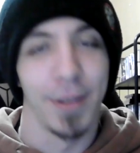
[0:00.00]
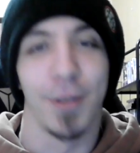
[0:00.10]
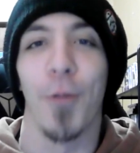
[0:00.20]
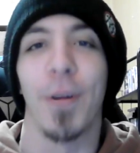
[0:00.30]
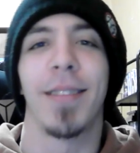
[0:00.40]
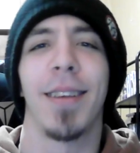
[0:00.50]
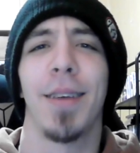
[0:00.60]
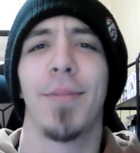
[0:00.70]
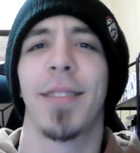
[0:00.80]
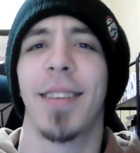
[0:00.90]
So we see
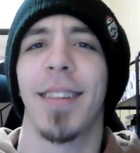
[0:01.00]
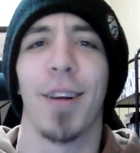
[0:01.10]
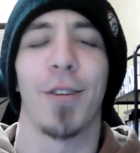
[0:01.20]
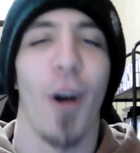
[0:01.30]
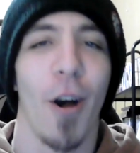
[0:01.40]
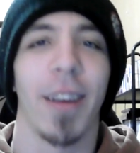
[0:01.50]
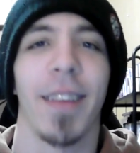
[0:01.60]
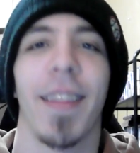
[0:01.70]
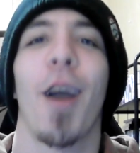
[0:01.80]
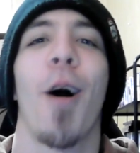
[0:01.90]
him sitting there talking
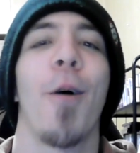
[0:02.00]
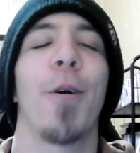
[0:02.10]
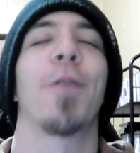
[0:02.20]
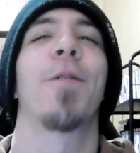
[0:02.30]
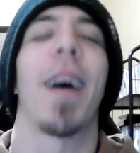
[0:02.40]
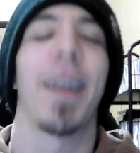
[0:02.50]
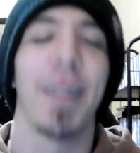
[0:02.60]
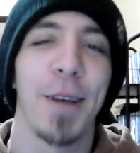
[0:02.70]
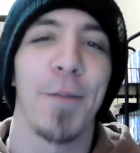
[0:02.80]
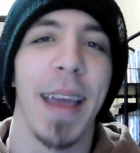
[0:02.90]
like, oh, you're
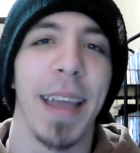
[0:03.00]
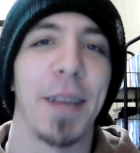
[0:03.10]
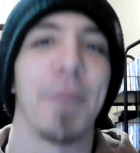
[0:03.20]
finally awake.